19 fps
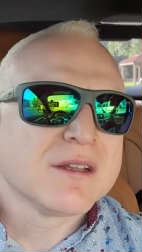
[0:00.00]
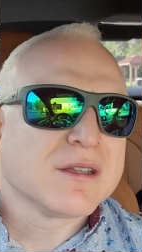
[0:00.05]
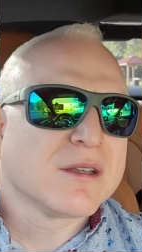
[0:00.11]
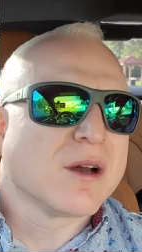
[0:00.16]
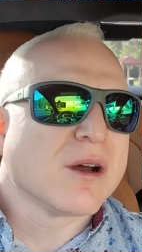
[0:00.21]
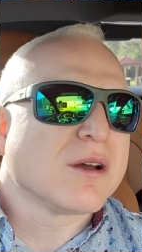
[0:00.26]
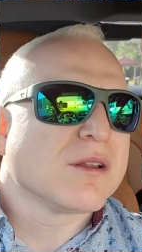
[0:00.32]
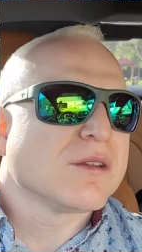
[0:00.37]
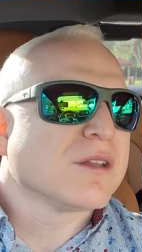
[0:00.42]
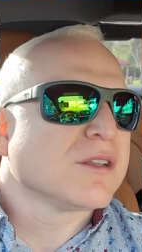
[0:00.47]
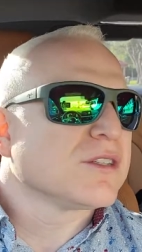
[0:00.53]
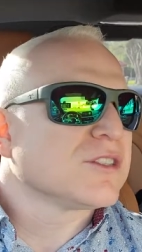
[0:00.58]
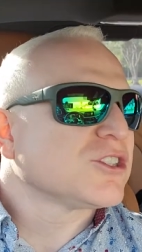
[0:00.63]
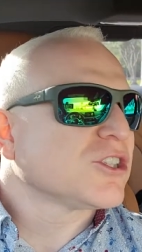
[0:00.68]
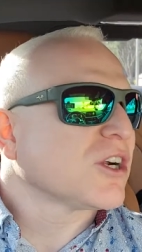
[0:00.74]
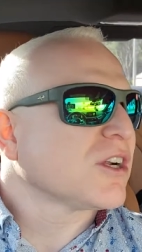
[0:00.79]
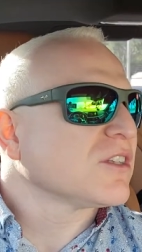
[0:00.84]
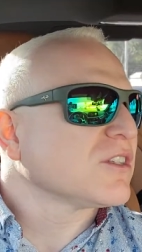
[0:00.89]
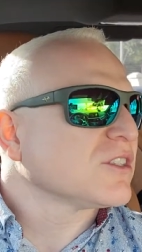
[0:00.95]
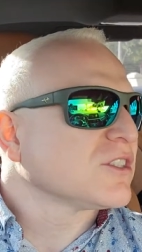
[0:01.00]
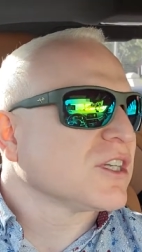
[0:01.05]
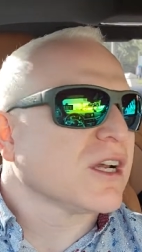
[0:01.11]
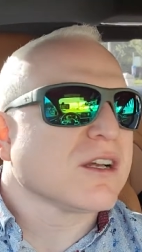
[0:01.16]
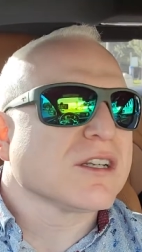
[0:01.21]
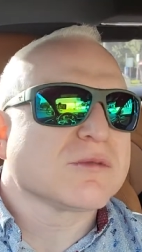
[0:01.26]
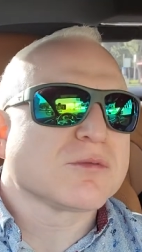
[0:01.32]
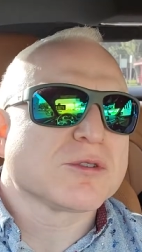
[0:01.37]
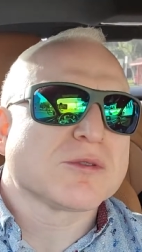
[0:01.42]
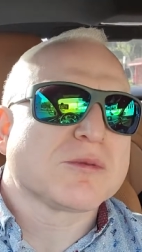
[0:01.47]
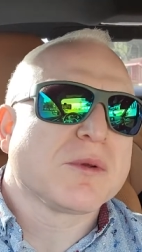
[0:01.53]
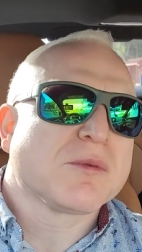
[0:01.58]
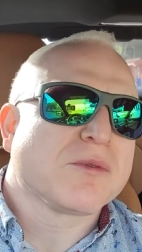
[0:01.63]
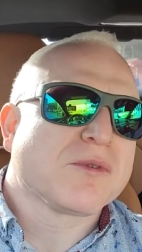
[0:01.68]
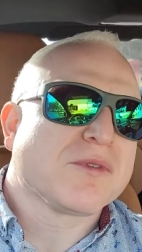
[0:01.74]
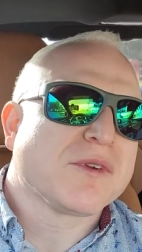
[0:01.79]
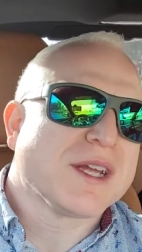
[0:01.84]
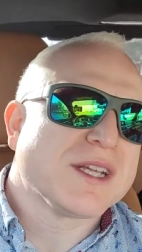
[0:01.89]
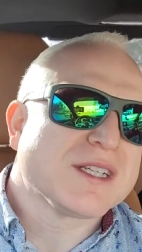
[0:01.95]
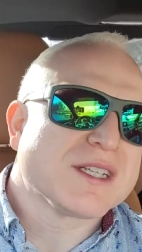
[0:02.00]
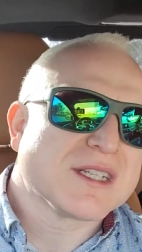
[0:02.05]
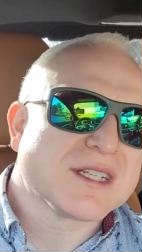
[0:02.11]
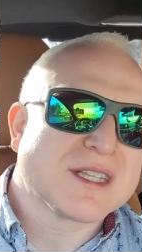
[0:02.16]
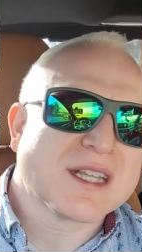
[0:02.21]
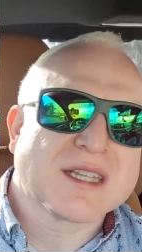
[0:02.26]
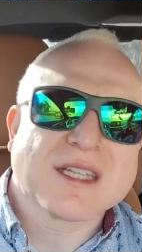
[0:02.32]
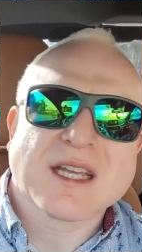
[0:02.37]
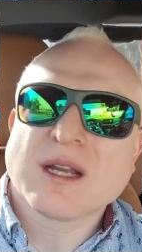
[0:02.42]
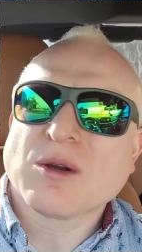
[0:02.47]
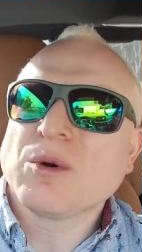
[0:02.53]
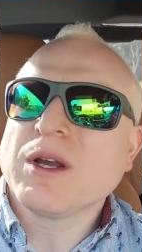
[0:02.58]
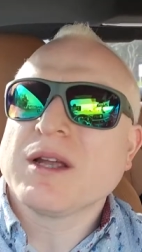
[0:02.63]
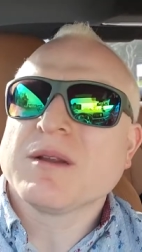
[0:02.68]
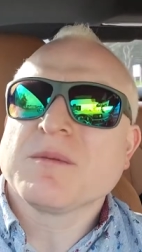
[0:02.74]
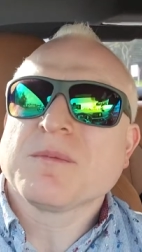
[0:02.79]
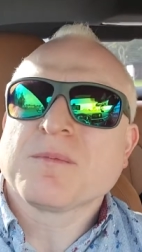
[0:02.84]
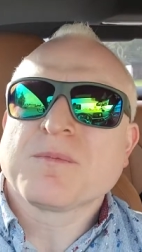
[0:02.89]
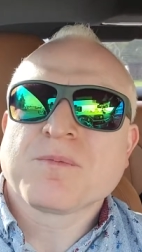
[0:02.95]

The the ch the challenge most people face is that they quit.